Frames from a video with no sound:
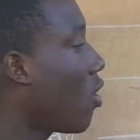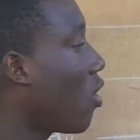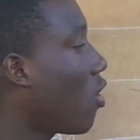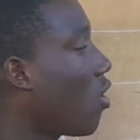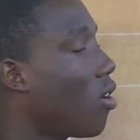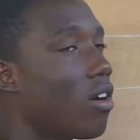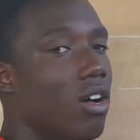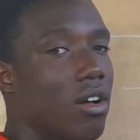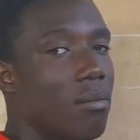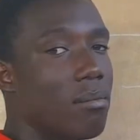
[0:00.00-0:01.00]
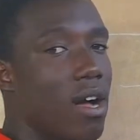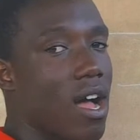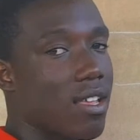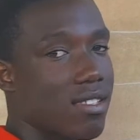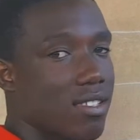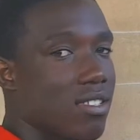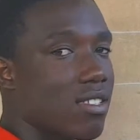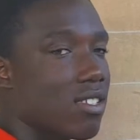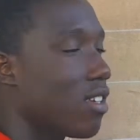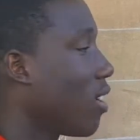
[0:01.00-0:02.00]
a bus.
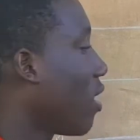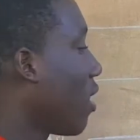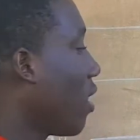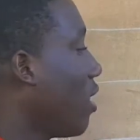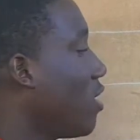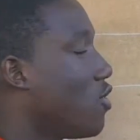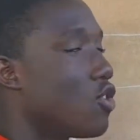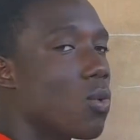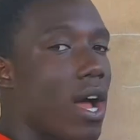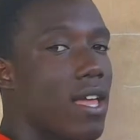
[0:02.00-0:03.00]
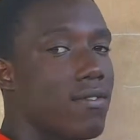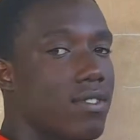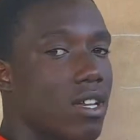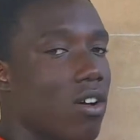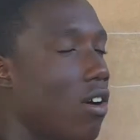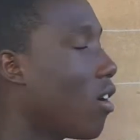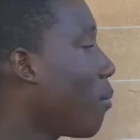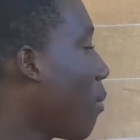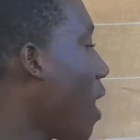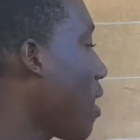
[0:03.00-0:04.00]
He drives a
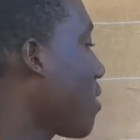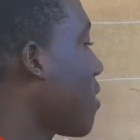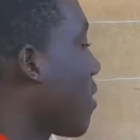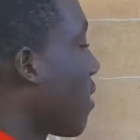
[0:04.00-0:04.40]
bus.